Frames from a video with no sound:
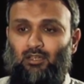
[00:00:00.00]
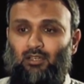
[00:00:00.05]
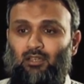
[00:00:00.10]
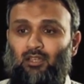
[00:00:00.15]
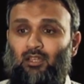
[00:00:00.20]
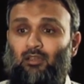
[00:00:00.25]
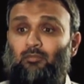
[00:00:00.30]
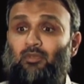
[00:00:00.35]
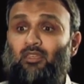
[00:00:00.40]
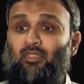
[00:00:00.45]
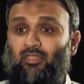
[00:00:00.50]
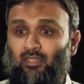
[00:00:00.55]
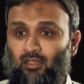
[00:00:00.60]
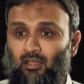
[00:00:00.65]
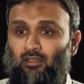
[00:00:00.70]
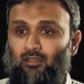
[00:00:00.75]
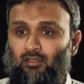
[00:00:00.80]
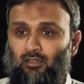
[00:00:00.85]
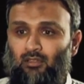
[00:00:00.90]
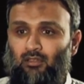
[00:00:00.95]
khabitha,
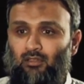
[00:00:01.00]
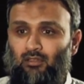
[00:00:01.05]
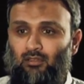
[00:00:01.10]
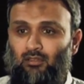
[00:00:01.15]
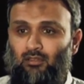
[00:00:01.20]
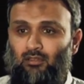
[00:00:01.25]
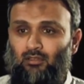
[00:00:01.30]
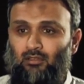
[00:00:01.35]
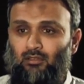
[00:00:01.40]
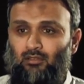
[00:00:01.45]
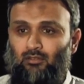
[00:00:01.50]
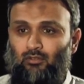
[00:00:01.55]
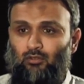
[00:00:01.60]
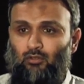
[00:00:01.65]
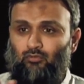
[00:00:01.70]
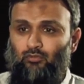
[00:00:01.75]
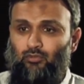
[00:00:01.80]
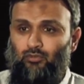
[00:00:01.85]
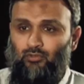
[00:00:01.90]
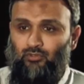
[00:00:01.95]

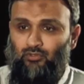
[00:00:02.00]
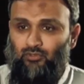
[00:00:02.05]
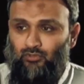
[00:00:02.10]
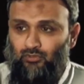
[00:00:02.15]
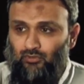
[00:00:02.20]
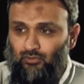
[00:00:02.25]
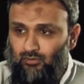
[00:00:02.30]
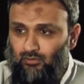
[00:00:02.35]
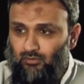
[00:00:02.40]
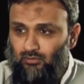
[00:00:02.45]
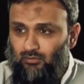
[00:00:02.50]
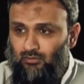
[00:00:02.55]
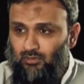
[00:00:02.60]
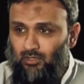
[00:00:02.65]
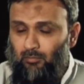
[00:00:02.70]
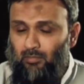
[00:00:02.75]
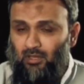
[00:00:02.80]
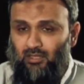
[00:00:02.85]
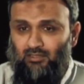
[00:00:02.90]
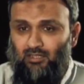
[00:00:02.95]
no roots.
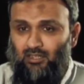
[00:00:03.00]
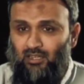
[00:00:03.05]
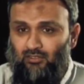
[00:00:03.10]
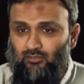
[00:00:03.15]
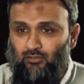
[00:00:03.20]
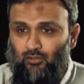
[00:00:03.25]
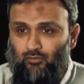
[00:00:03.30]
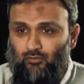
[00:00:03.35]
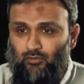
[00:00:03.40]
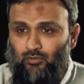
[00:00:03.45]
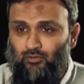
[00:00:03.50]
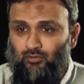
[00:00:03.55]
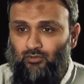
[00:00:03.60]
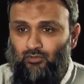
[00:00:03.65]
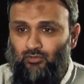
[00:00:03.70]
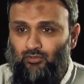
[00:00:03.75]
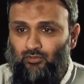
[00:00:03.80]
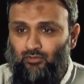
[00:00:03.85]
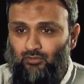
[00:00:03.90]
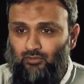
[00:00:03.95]
The batil has no
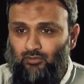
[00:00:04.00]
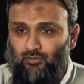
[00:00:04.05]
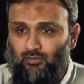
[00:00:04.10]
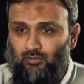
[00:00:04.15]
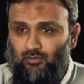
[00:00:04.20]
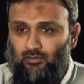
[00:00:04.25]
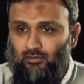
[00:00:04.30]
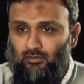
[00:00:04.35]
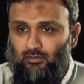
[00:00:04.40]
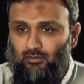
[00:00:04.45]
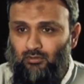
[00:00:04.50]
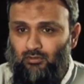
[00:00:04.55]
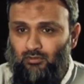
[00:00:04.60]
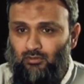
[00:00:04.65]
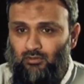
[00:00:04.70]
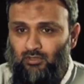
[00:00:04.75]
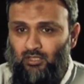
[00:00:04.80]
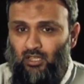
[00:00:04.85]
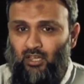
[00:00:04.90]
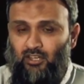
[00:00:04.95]
roots.
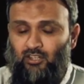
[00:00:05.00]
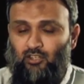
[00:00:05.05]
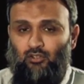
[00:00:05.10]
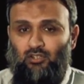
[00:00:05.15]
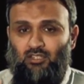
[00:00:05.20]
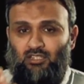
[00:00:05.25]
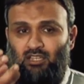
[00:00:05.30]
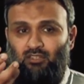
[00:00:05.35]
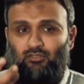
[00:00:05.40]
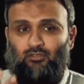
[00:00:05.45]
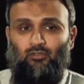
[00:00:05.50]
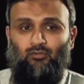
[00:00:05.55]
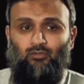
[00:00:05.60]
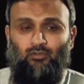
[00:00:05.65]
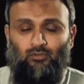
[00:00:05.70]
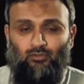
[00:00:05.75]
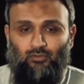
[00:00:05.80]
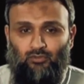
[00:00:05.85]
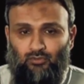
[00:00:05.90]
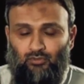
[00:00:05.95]
The ideology has no
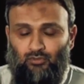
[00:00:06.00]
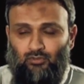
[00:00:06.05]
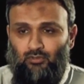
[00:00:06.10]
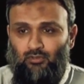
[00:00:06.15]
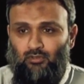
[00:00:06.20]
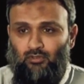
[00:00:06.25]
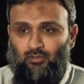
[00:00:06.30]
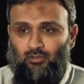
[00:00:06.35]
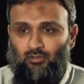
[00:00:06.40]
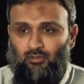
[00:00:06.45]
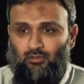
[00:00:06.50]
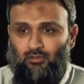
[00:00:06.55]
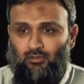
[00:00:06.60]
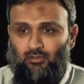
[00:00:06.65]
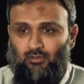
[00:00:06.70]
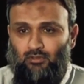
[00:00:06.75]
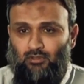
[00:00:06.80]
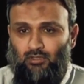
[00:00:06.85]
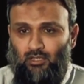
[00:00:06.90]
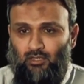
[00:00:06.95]
roots.
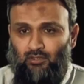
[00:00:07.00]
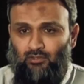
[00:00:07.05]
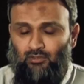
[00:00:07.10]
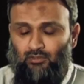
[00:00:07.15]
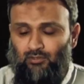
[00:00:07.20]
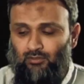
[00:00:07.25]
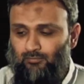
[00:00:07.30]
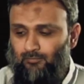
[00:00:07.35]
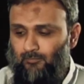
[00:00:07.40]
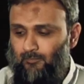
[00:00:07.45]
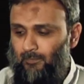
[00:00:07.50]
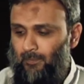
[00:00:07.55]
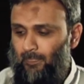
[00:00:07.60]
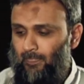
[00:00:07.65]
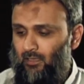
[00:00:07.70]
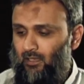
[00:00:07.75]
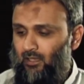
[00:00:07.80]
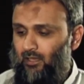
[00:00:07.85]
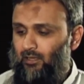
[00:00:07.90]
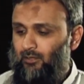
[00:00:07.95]
Yes?
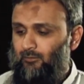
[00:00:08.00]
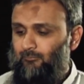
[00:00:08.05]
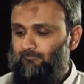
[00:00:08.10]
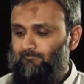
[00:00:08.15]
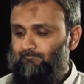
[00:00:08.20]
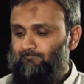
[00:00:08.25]
Khair.